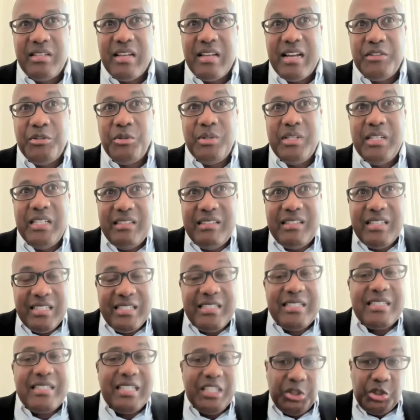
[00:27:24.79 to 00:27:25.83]
You need
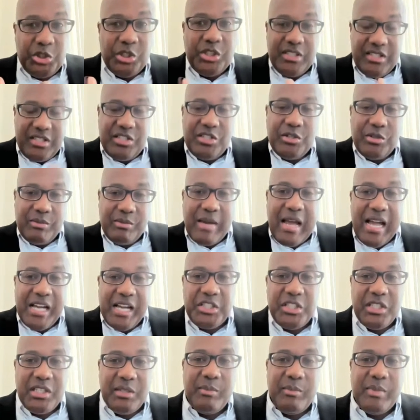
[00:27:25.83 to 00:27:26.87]
decisions to
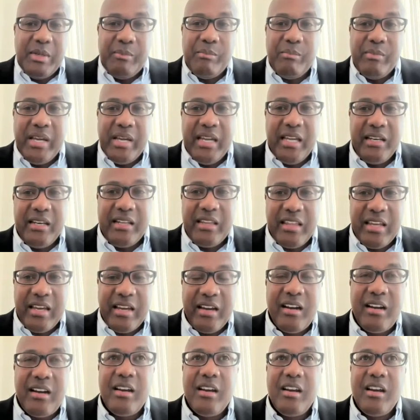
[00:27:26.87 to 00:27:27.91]
actually be made
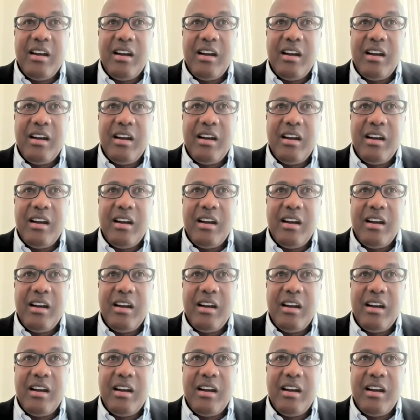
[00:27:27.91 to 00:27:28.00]
there.